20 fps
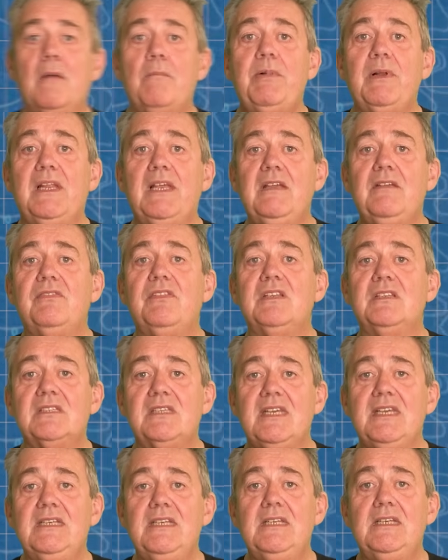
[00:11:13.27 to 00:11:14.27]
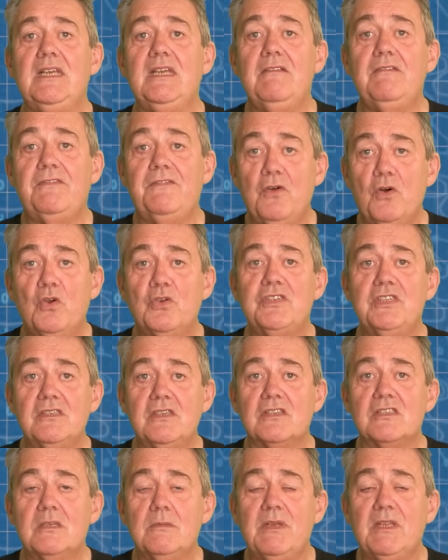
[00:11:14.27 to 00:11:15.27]
I believe that TDD forces
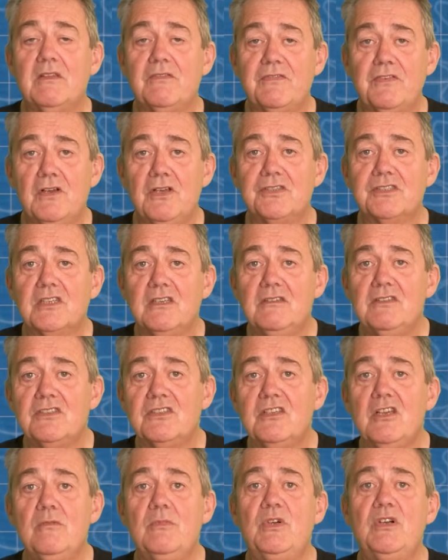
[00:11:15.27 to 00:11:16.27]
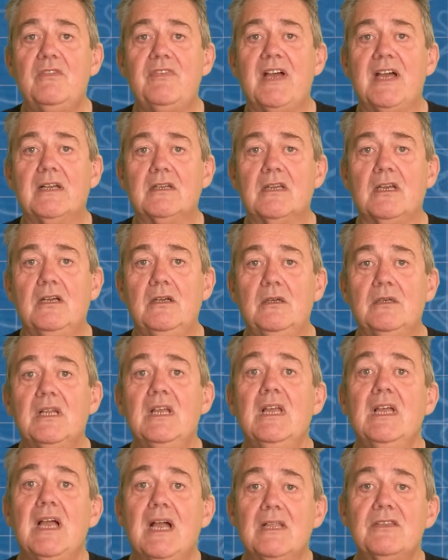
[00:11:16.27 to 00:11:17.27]
us to be the first consumer of our code,
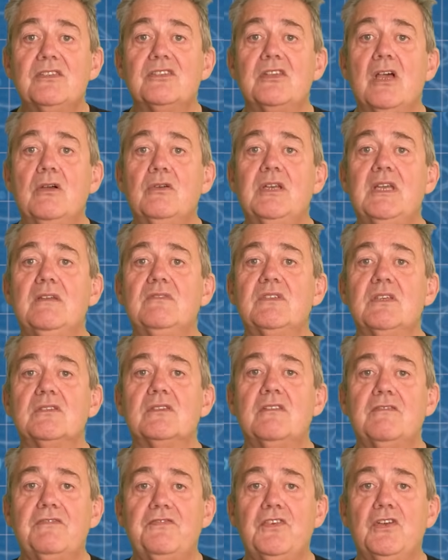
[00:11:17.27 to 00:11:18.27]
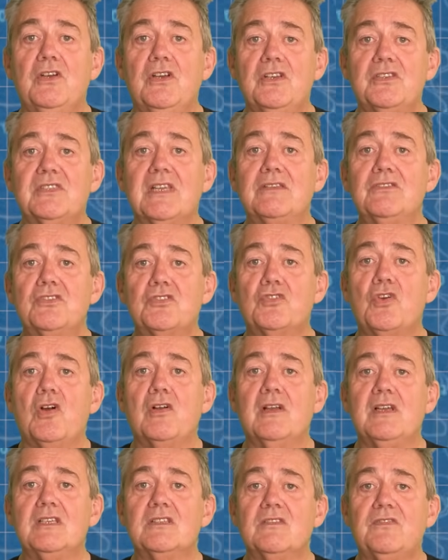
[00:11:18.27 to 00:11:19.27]
and so gives us the first and
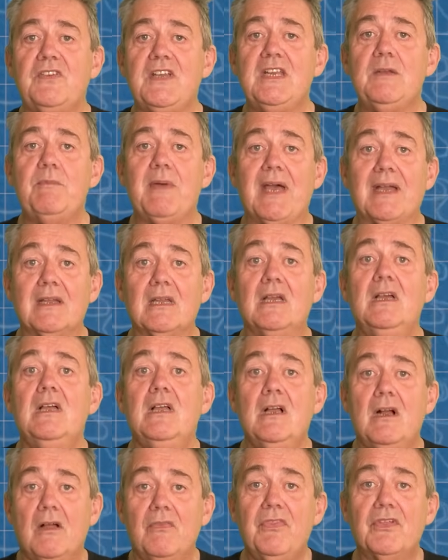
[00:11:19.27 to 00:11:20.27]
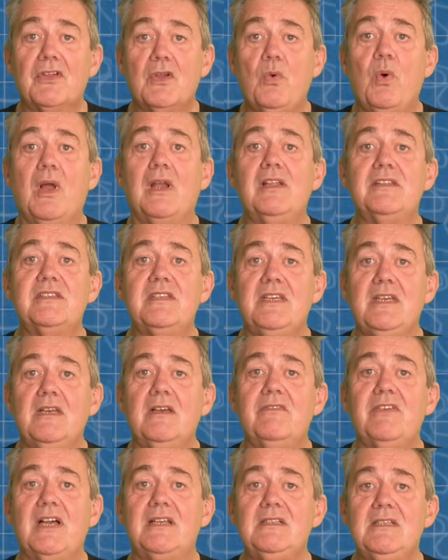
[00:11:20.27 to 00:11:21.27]
strongest feedback on the quality
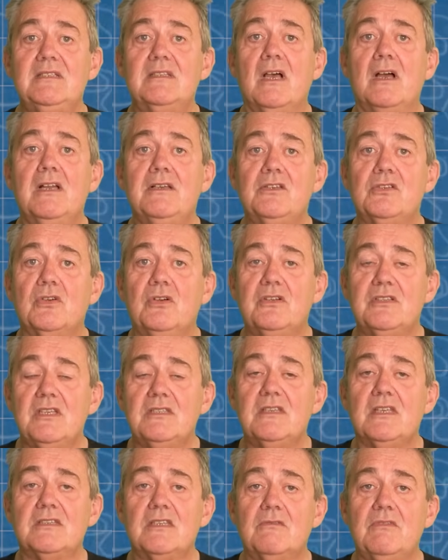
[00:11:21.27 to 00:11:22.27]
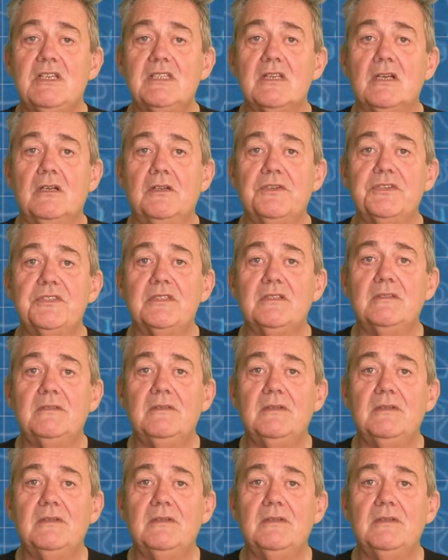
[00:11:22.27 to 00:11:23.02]
of our design choices as a result.